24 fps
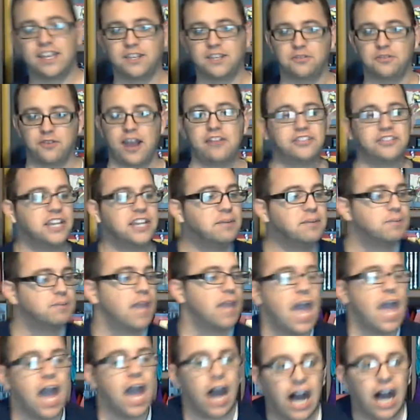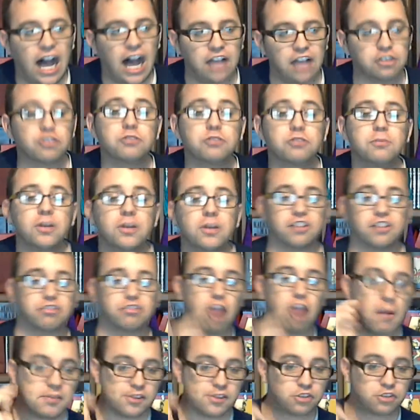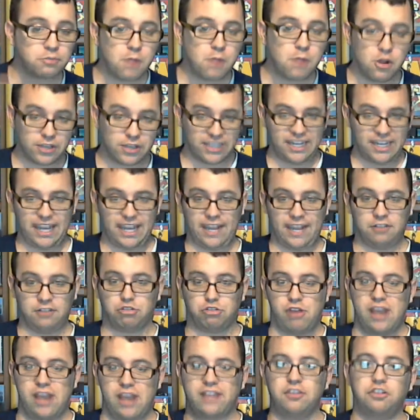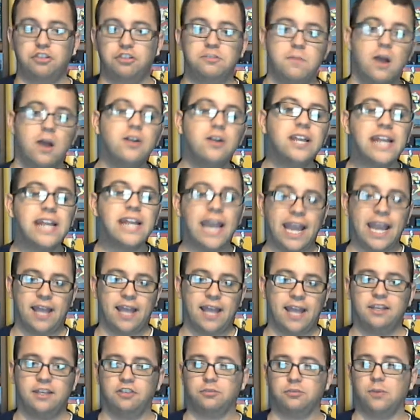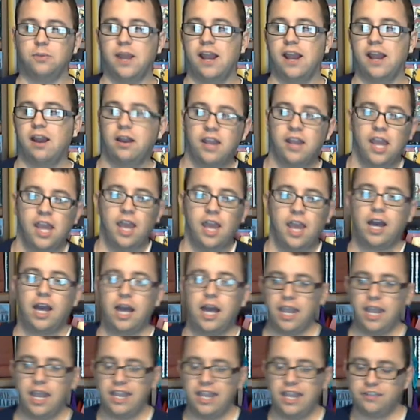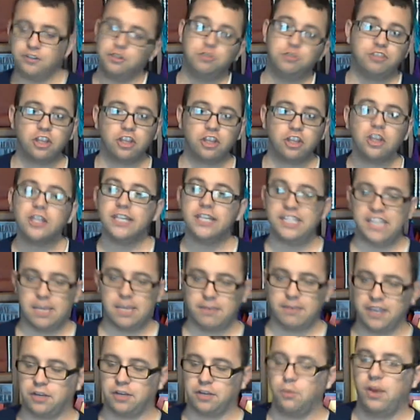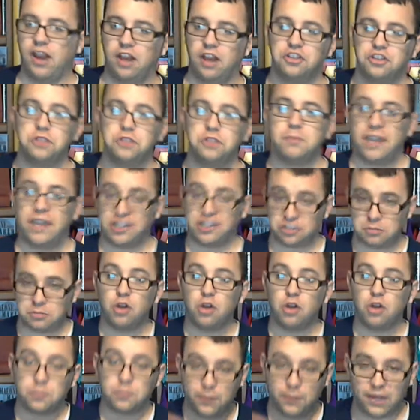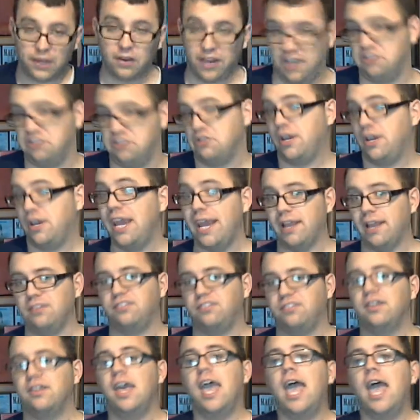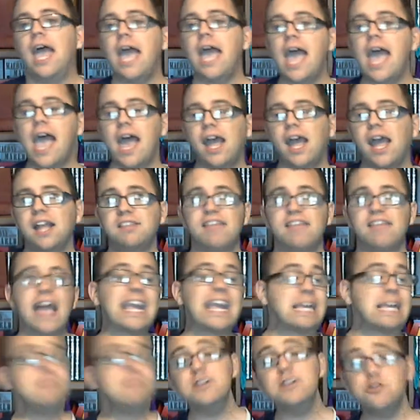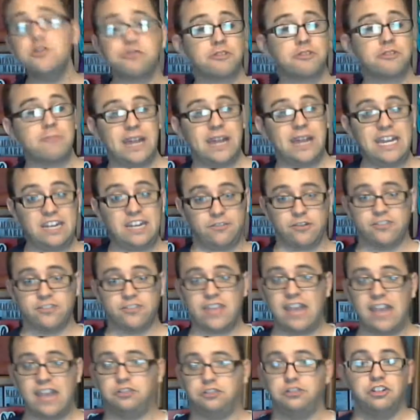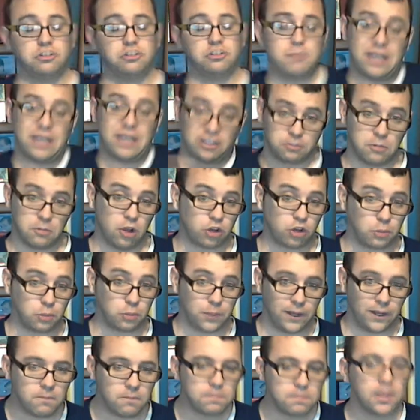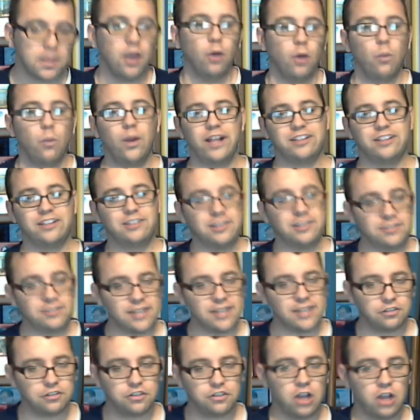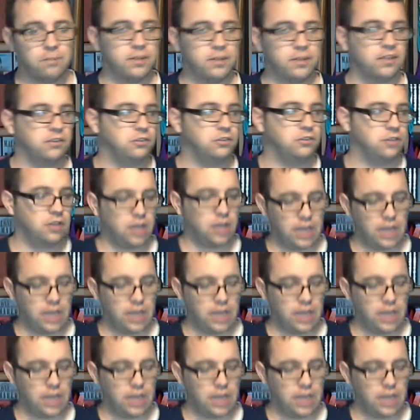Thank you for asking. We're going to start with the smoke in hand trick. The smoke in hand is where it's a utility gimmick where you make smoke appear in your hands. And that can be used for many different things. You can just make smoke appear, which isn't as good, but